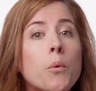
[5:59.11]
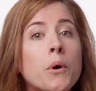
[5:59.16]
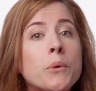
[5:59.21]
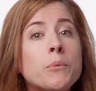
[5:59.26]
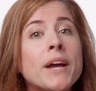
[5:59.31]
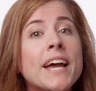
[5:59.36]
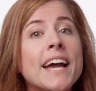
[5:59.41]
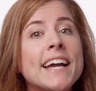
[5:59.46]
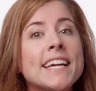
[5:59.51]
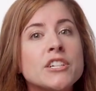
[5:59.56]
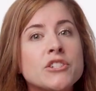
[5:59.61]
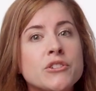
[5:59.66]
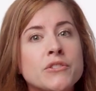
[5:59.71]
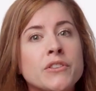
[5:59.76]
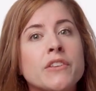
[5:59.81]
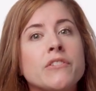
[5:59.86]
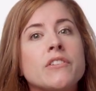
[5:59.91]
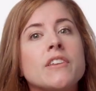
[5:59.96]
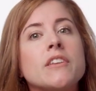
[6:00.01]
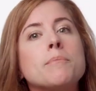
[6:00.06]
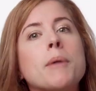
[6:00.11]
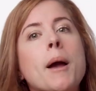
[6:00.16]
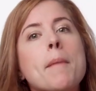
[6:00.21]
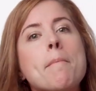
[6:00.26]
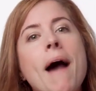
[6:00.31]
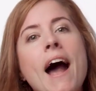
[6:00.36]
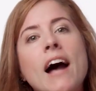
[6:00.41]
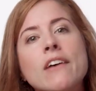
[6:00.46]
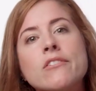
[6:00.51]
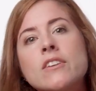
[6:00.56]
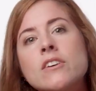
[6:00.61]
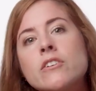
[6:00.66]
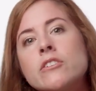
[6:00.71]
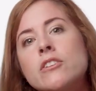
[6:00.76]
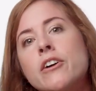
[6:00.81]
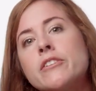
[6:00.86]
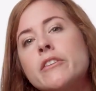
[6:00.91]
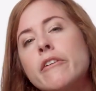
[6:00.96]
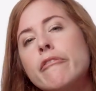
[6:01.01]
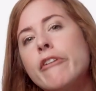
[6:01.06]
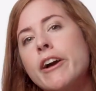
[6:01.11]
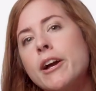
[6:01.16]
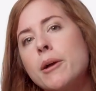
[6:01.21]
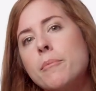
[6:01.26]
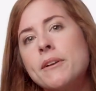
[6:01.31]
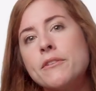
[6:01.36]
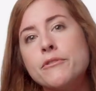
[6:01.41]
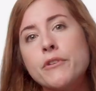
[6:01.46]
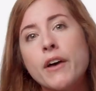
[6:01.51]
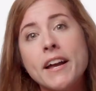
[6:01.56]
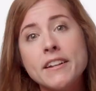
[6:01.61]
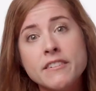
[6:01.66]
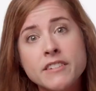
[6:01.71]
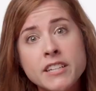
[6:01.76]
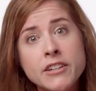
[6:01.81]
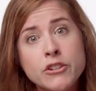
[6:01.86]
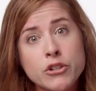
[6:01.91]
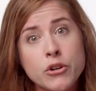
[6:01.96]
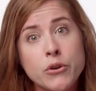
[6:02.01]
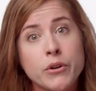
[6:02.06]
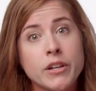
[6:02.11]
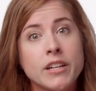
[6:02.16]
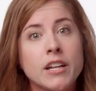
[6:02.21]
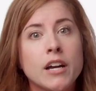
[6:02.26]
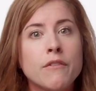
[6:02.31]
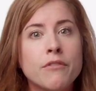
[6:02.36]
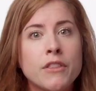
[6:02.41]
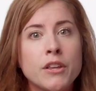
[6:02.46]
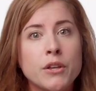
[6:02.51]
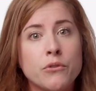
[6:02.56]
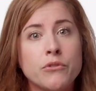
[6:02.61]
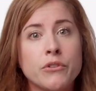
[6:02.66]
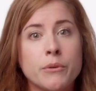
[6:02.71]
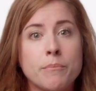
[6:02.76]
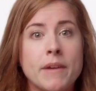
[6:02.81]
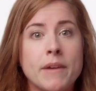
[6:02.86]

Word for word: One way I can do this is by passing along the Firebase ID token of the user